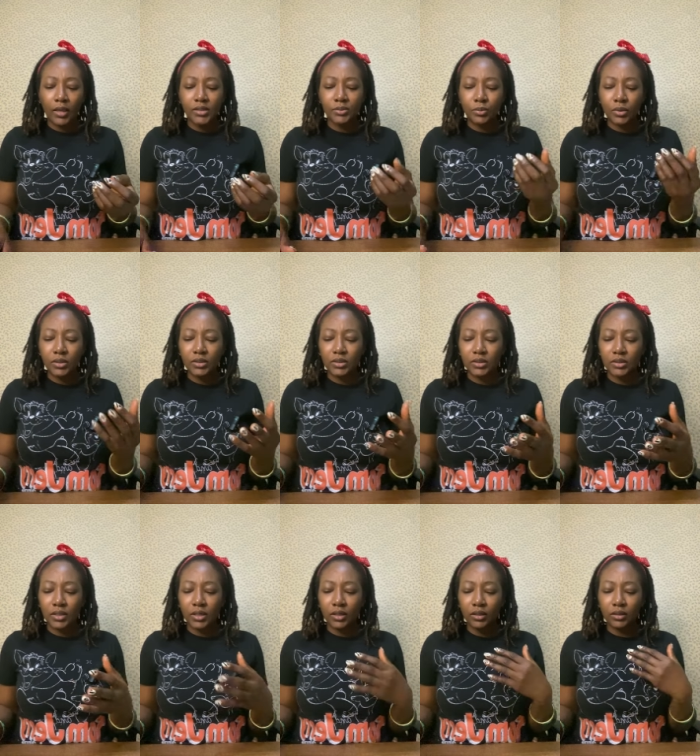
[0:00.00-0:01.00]
Spirit is
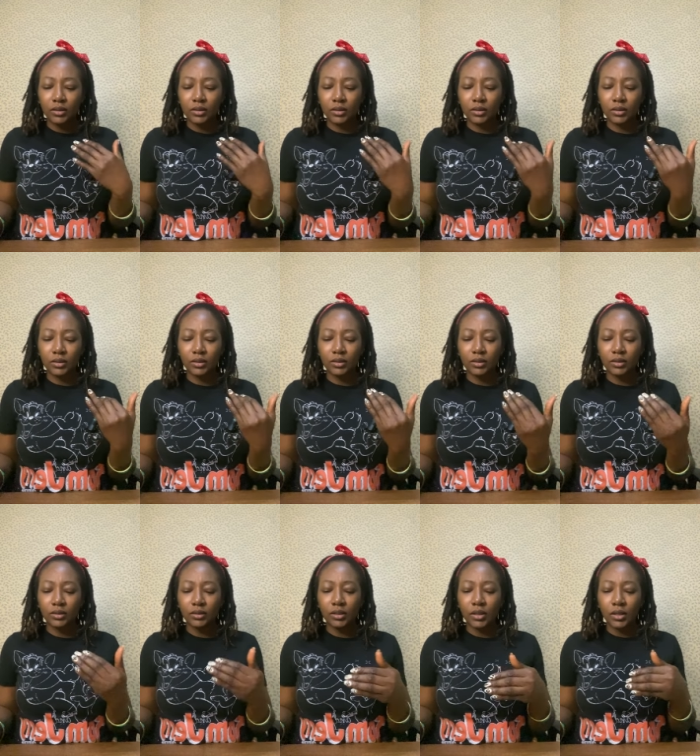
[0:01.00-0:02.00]
saying,
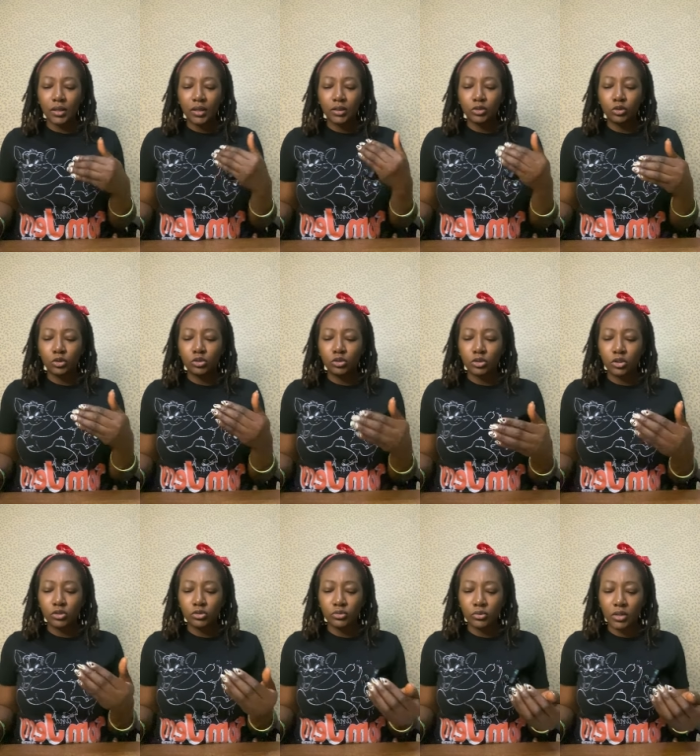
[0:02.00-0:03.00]
don't
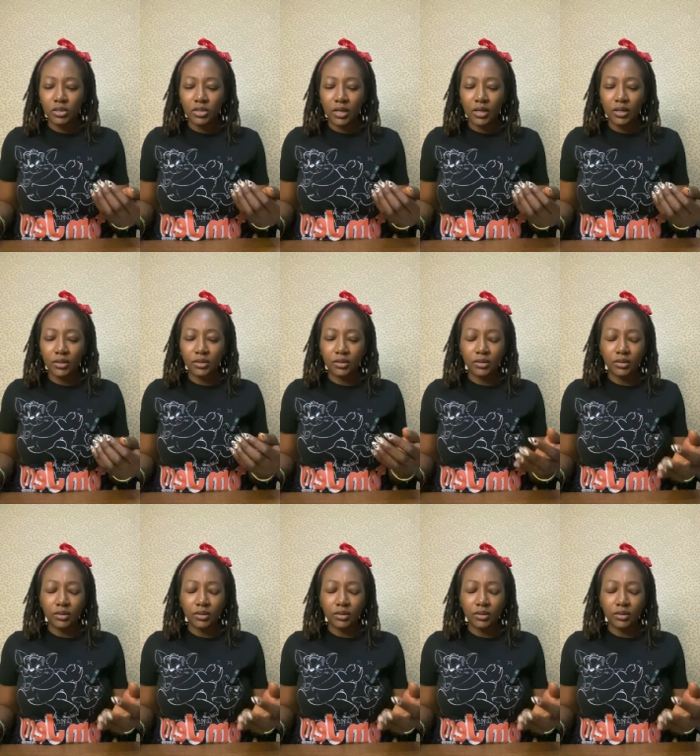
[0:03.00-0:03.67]
just rush ahead.